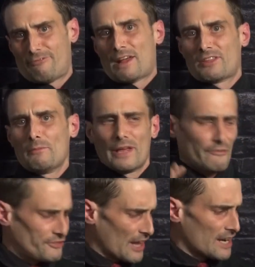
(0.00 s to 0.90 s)
vet them. And
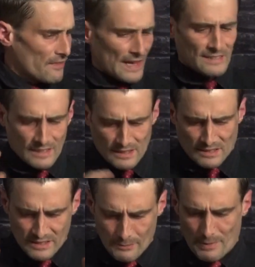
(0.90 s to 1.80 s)
if Senate thinks that
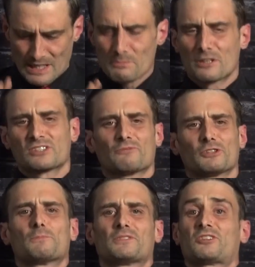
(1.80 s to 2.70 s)
this is the best person for
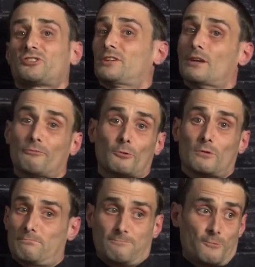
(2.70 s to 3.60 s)
the position, and
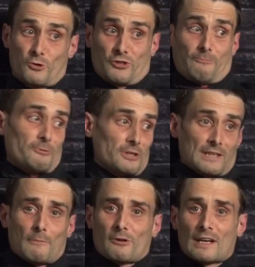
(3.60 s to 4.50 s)
unfortunate for the
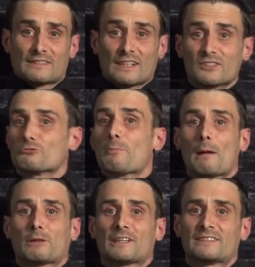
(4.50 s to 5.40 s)
Democrats, it is a
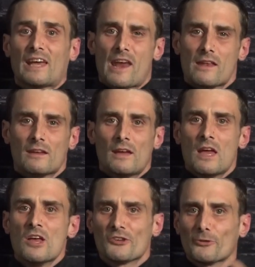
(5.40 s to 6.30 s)
Republican Senate.
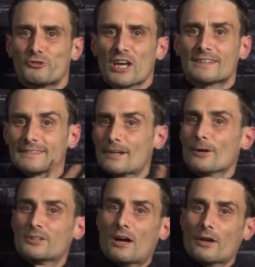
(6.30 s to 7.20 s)
So chances
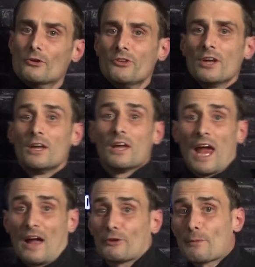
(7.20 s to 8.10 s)
are Donald
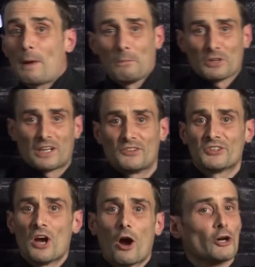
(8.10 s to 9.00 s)
and the
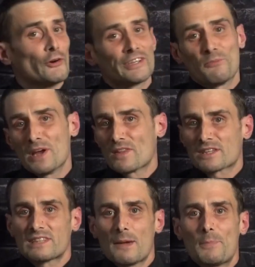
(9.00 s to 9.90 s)
Republicans are going to be on the
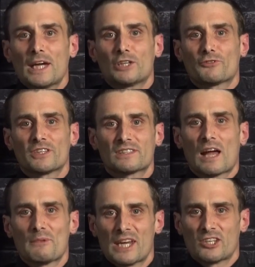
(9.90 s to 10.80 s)
same page for this
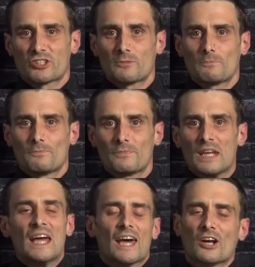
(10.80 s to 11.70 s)
nomination.
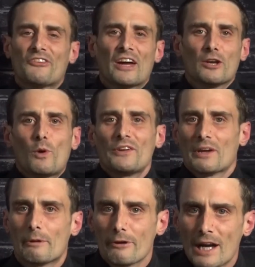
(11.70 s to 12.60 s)
And I'll tell you what,
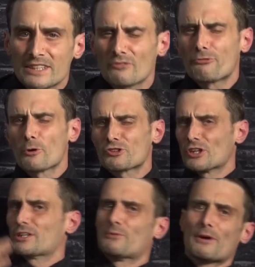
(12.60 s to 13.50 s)
Democrats,
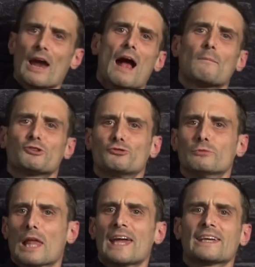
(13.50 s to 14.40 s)
unfortunately, no matter how much you
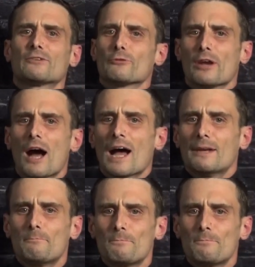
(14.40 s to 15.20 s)
like it or not,